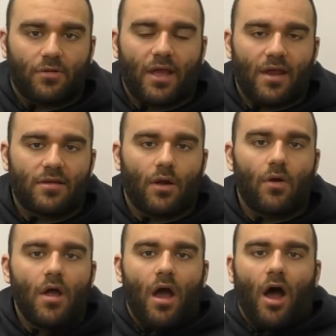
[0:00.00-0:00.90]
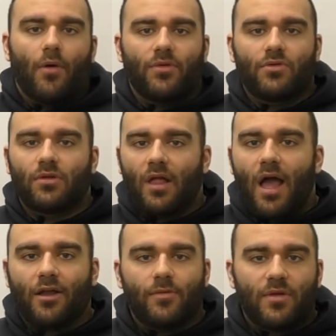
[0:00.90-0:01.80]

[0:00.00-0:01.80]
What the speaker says: Okay, so we do it a lot.